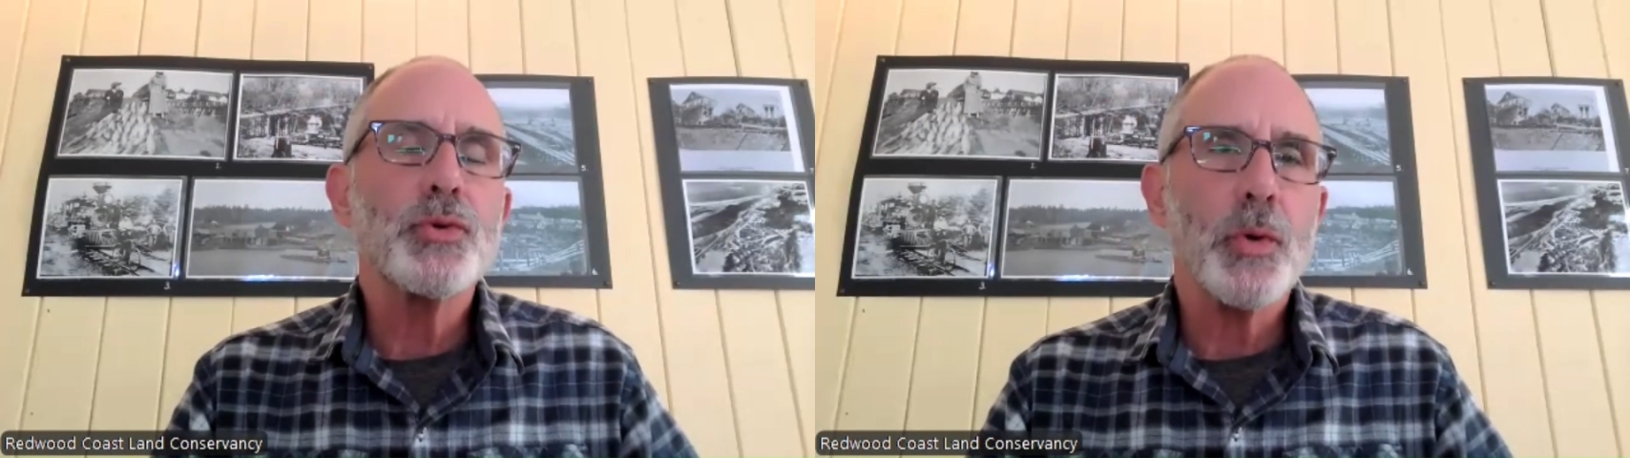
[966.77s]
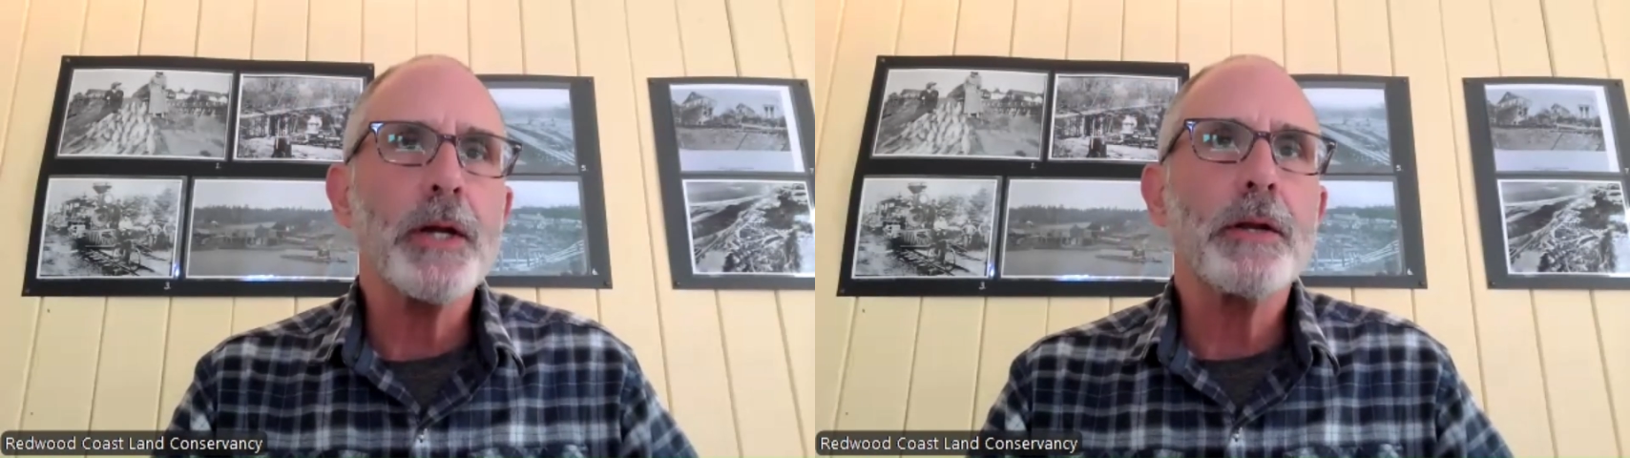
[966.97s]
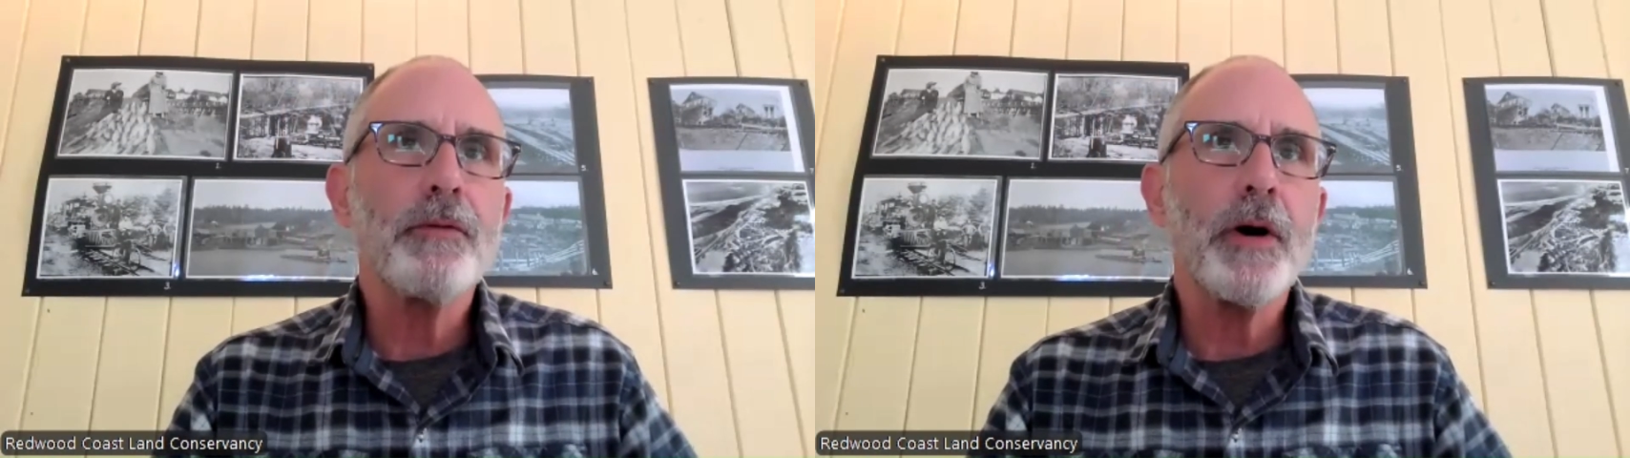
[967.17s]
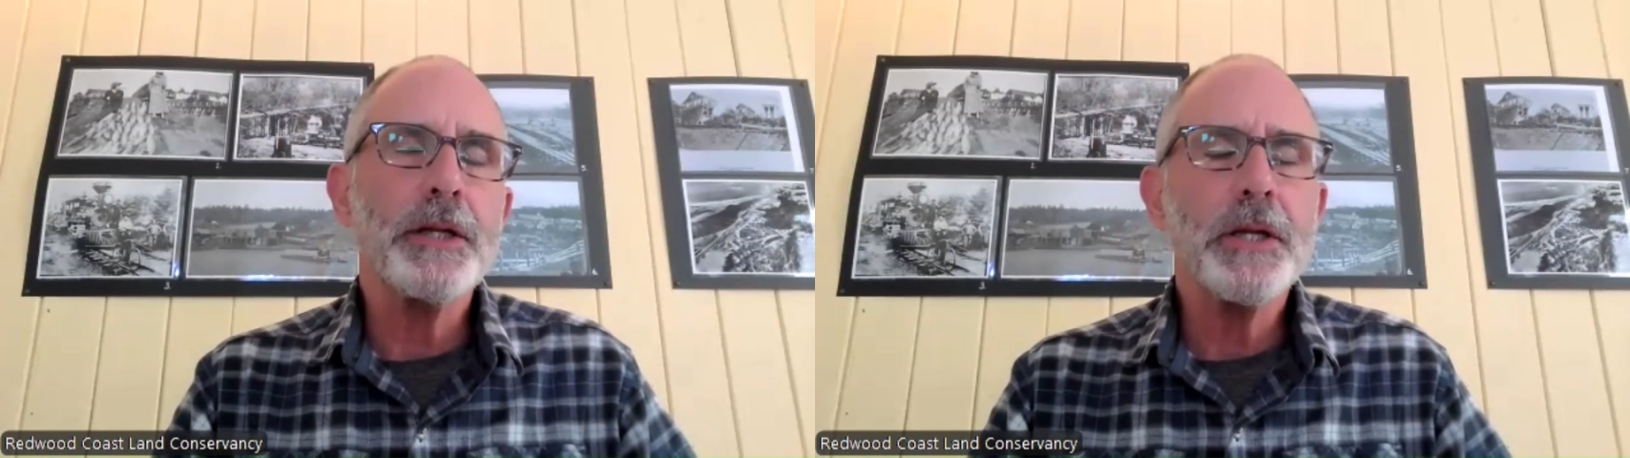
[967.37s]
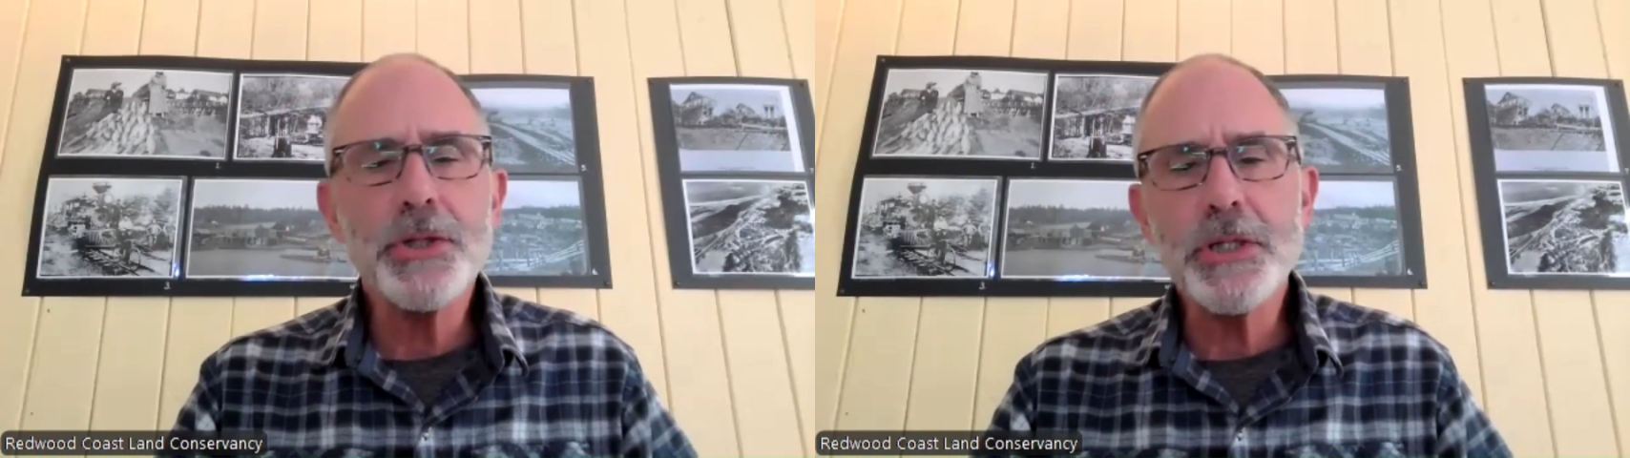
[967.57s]
trying to
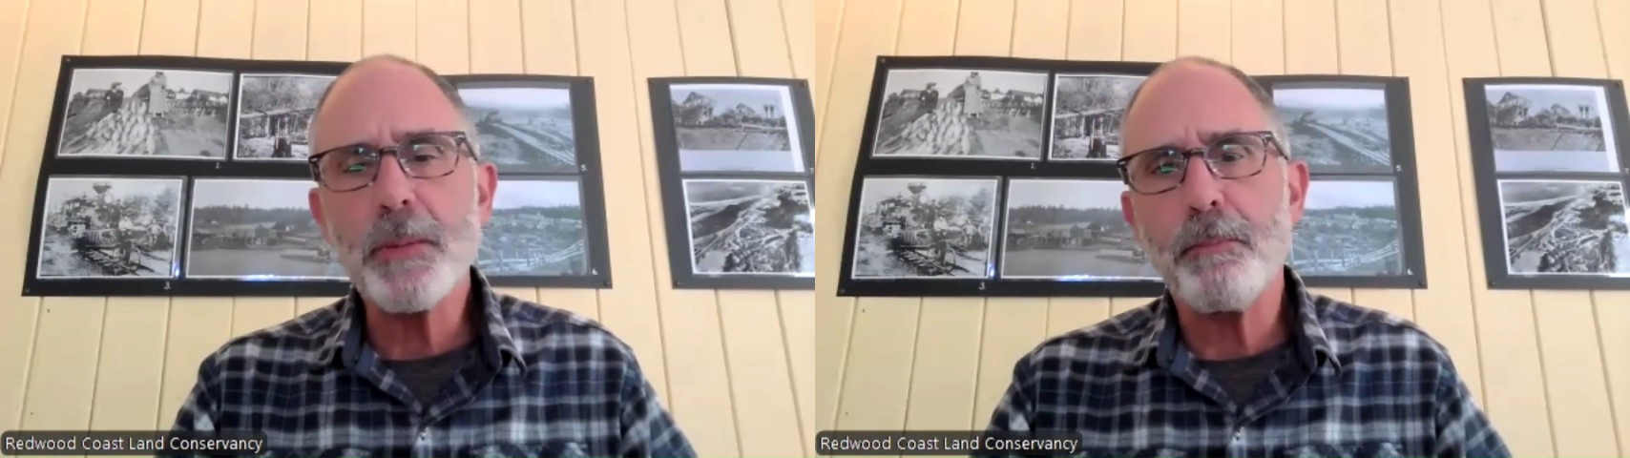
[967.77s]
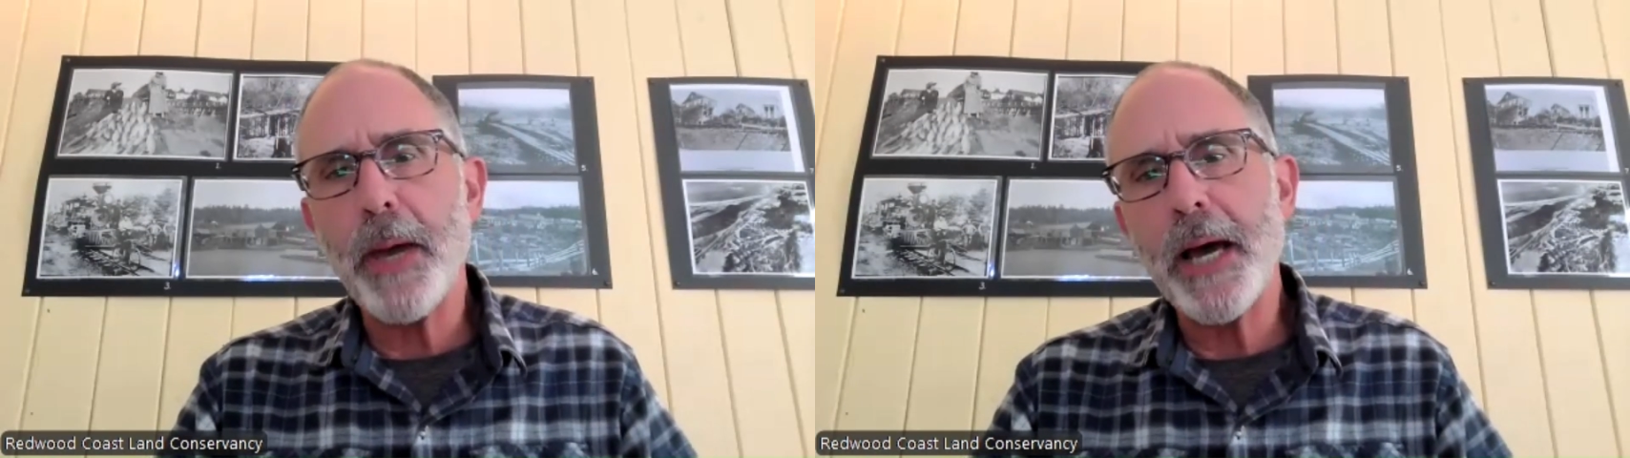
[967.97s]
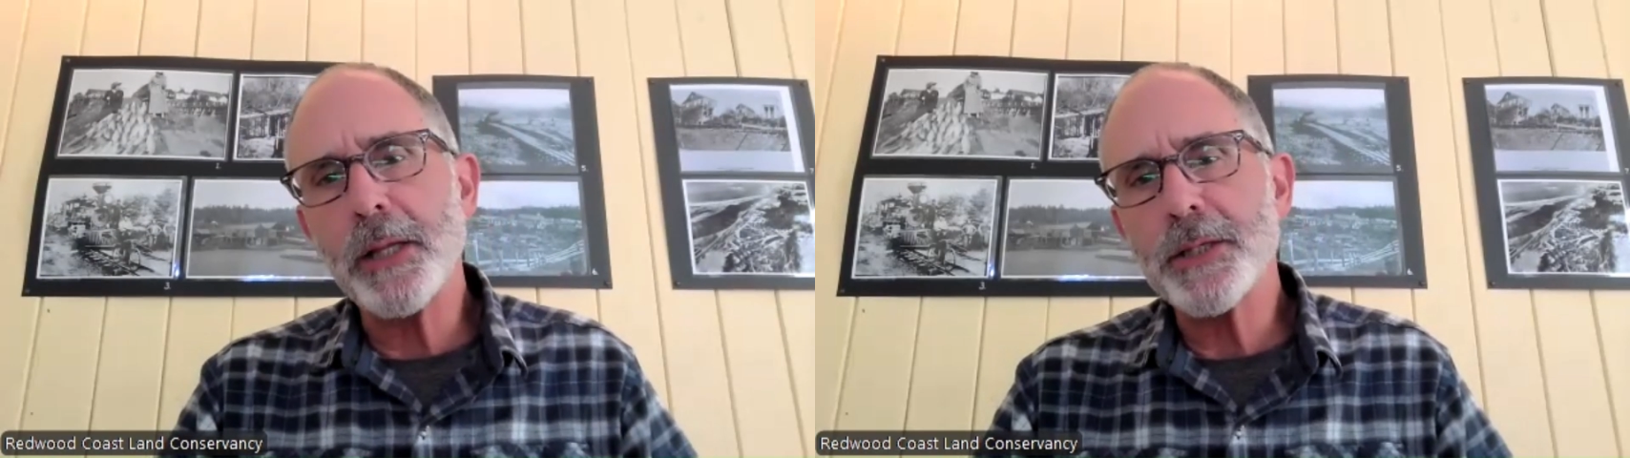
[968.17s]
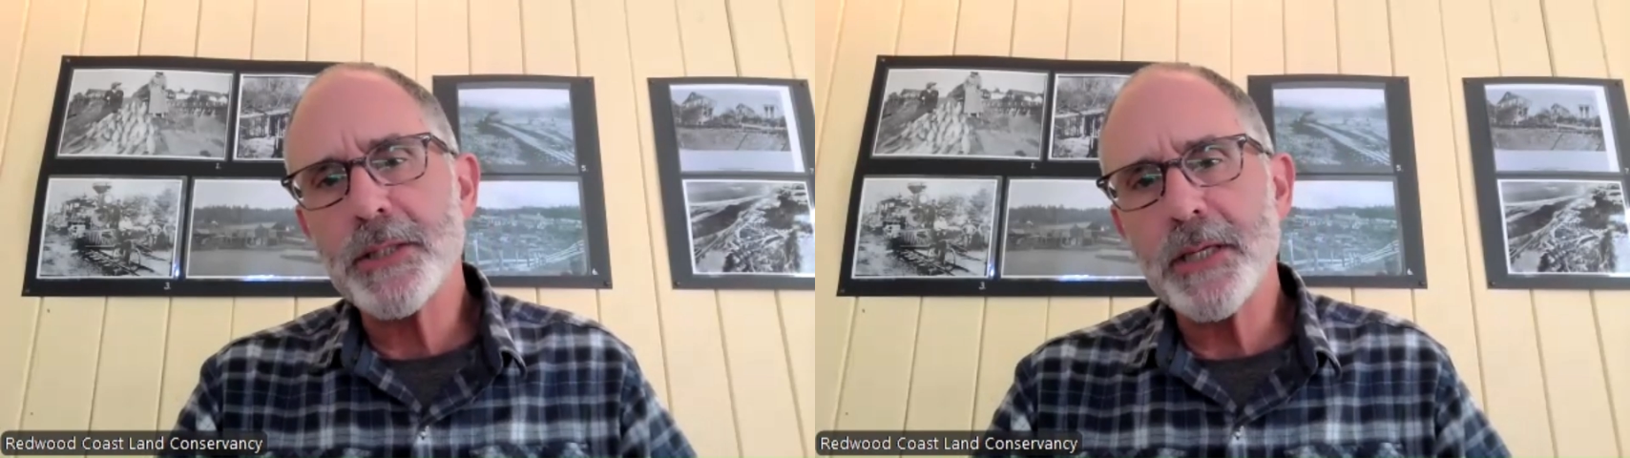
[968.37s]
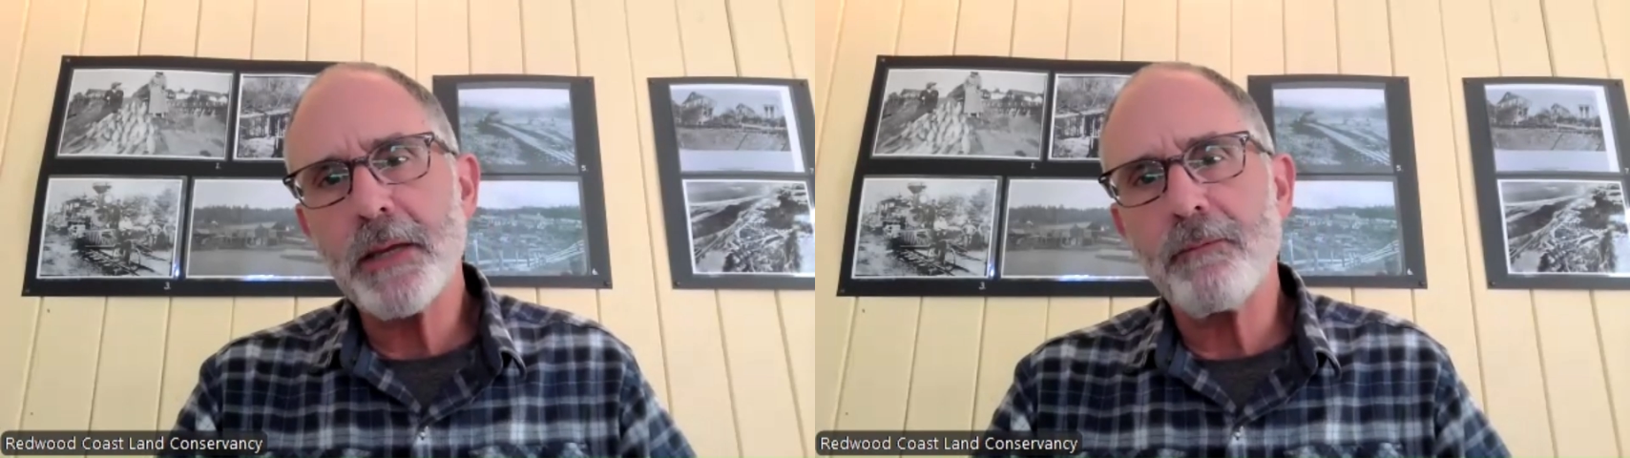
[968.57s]
find not just a
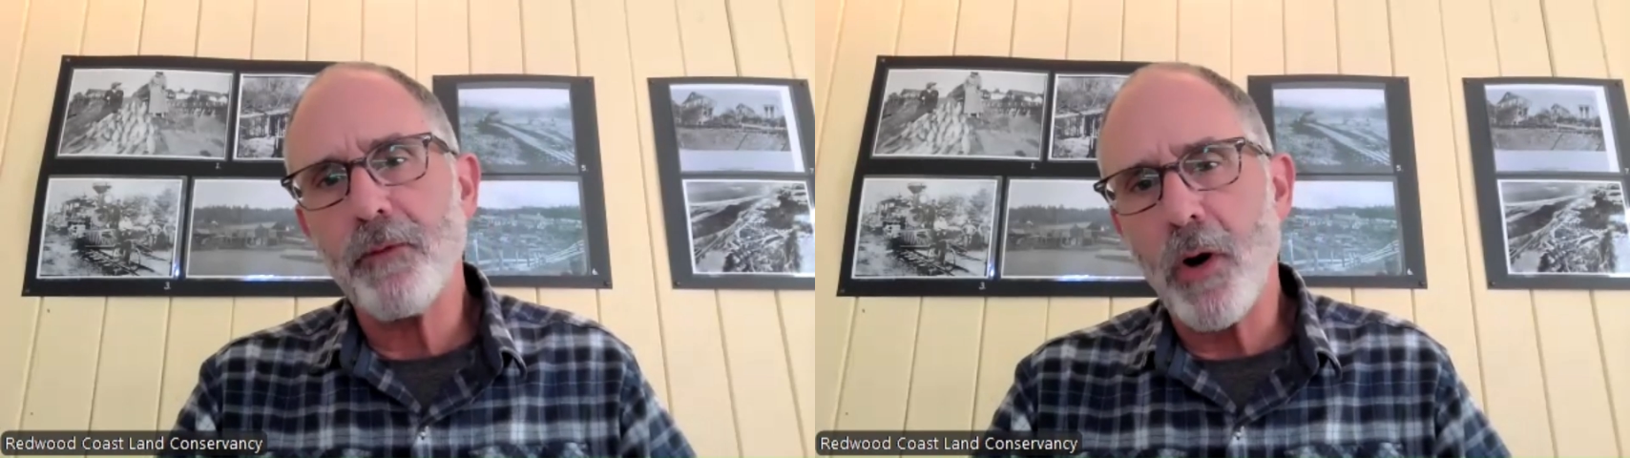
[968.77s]
balance in